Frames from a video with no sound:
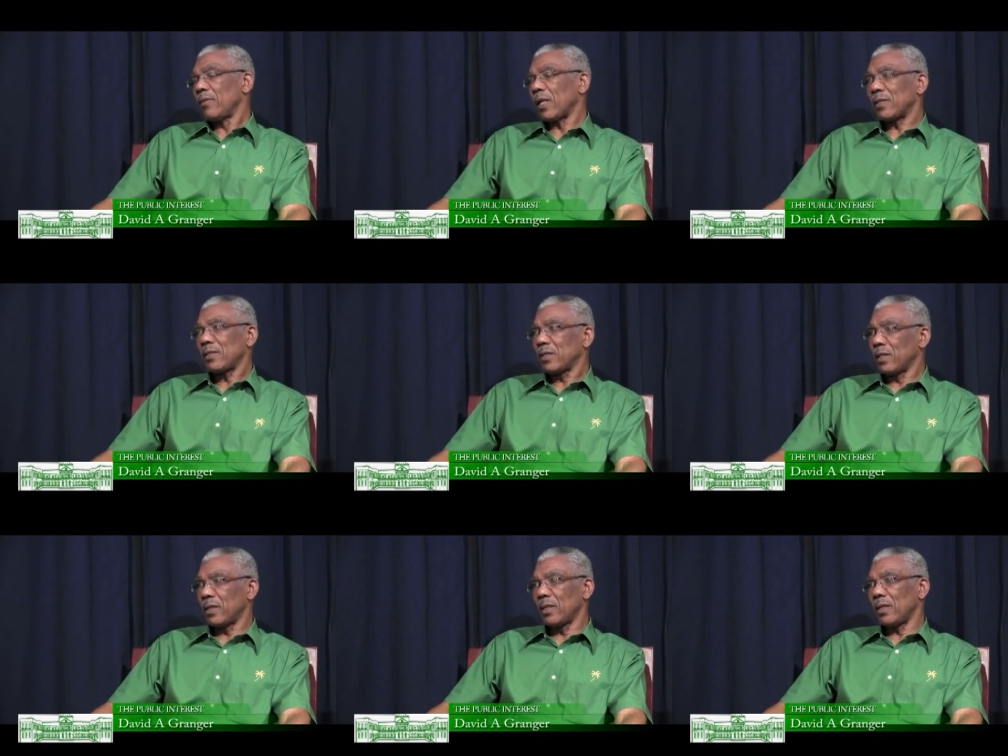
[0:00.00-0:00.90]
that
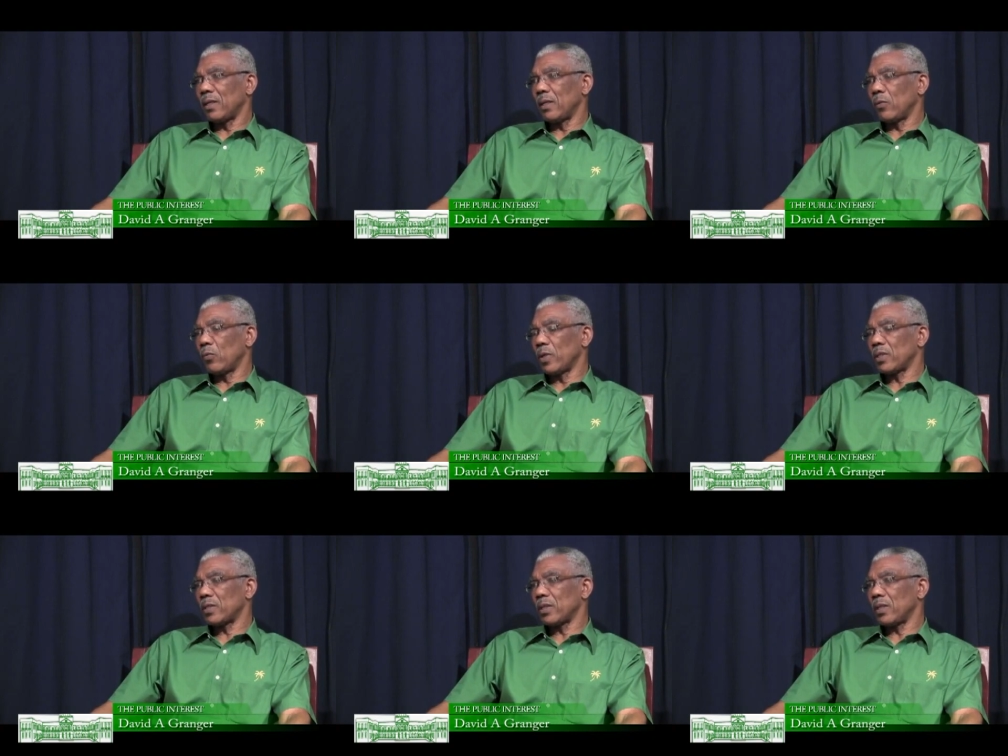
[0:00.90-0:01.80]
still
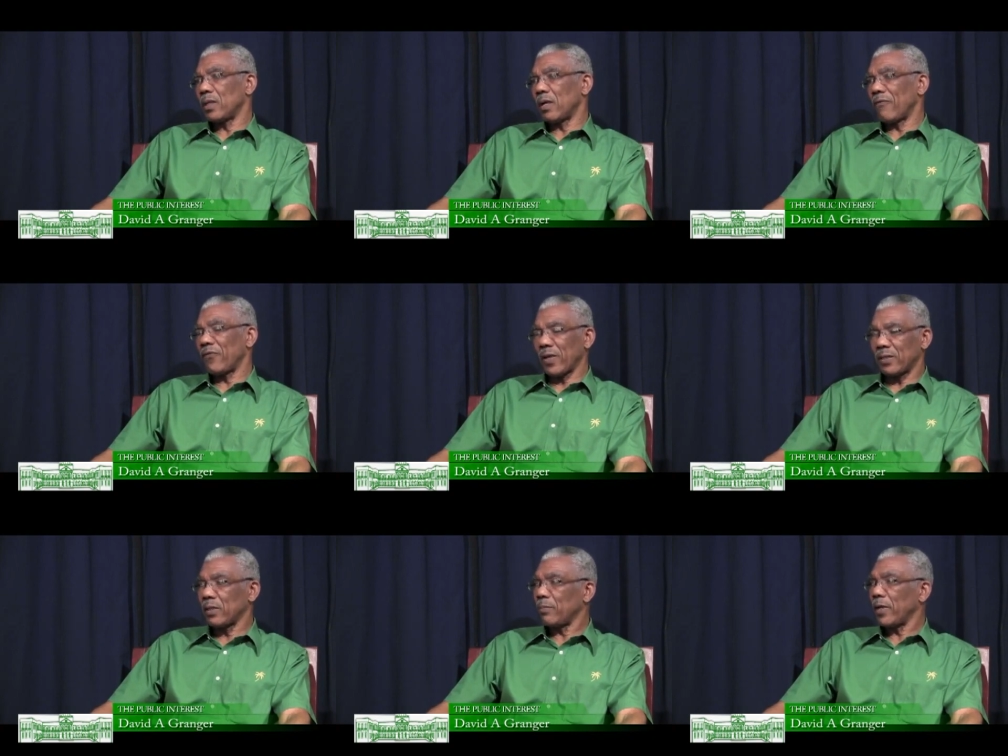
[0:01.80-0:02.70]
was
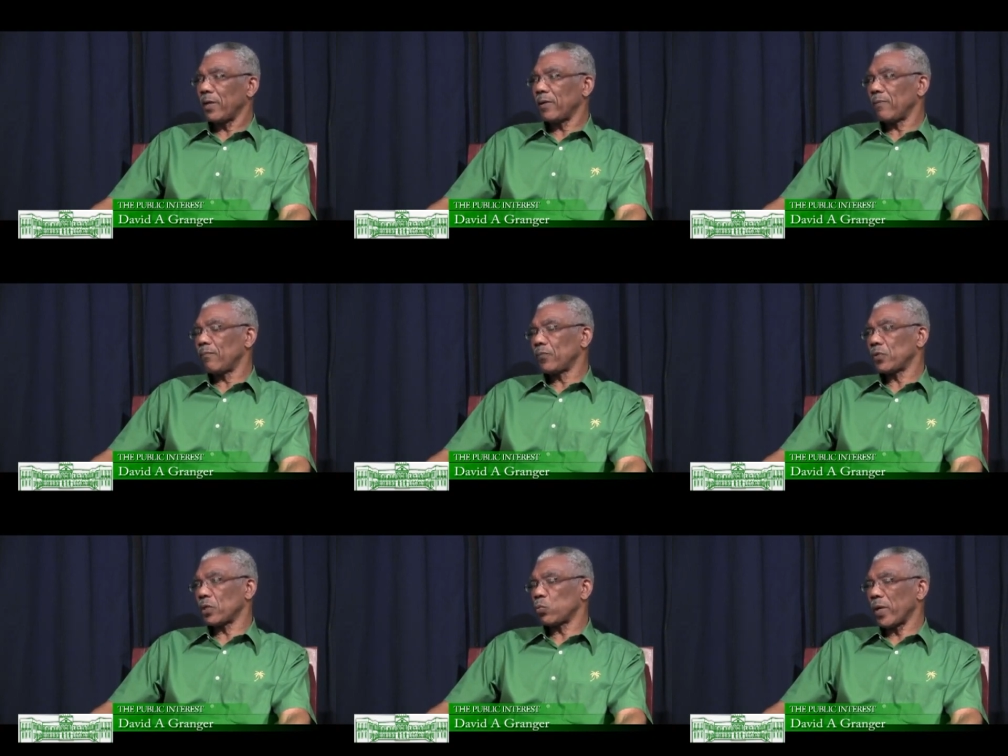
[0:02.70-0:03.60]
affected by
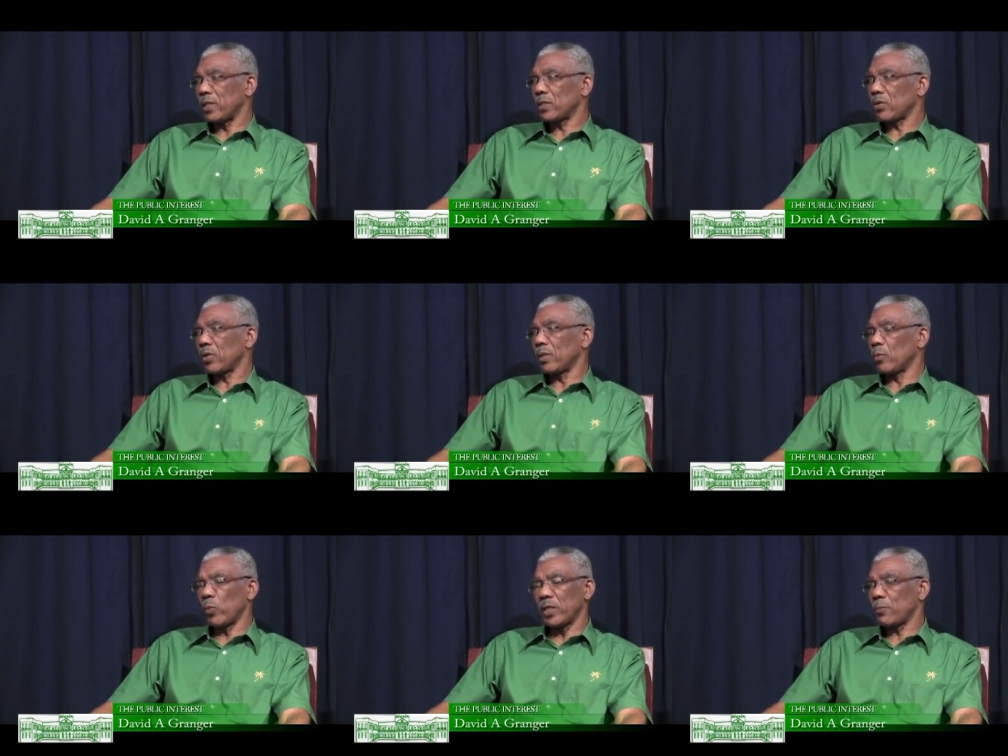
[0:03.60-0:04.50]
such widespread,
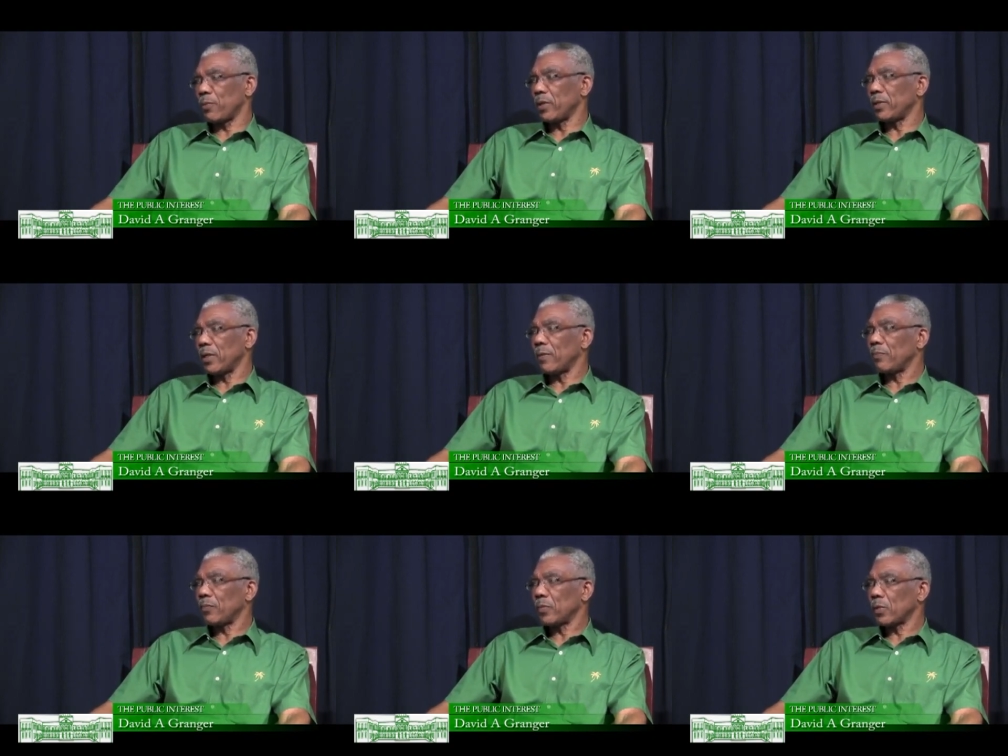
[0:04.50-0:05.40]
widespread
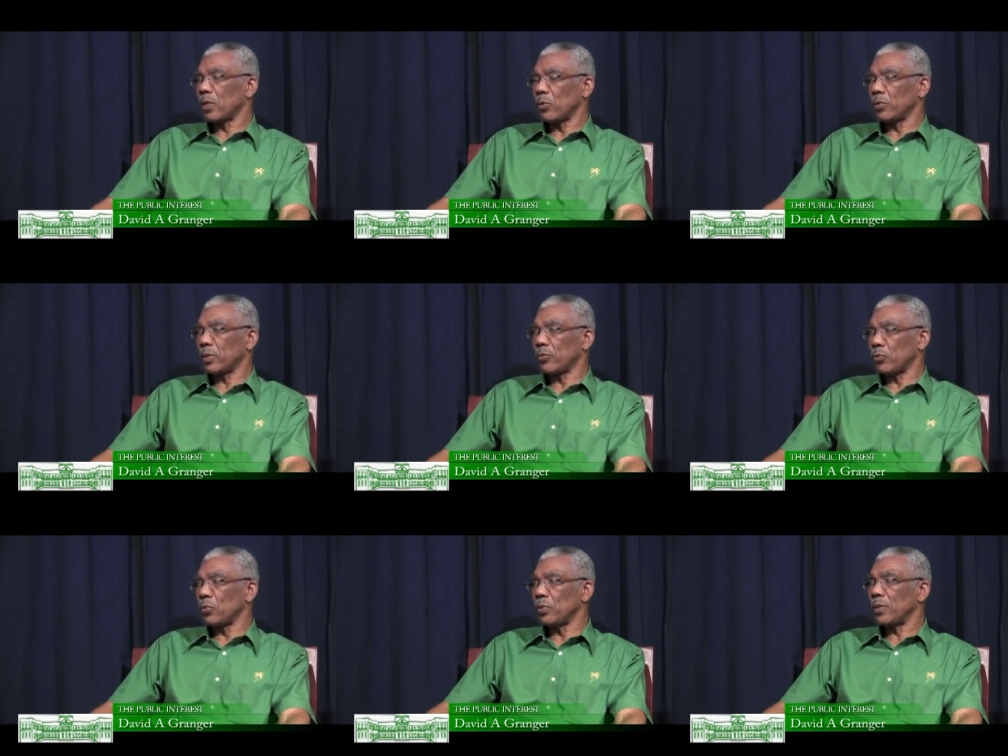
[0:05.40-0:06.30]
um, colonial
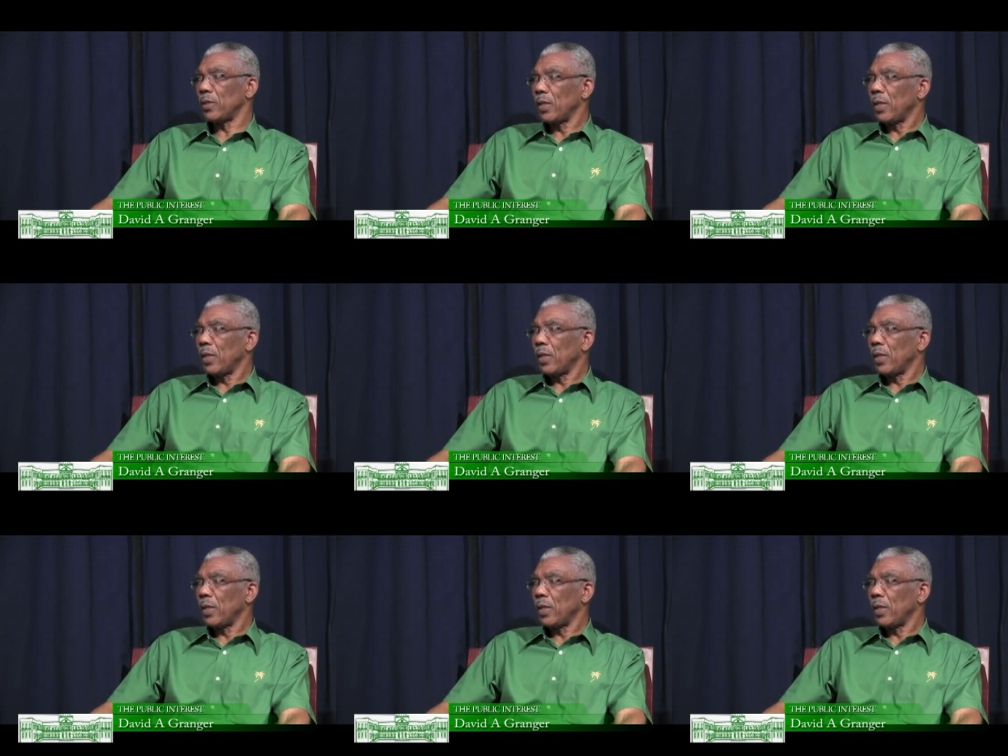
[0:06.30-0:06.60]
rule.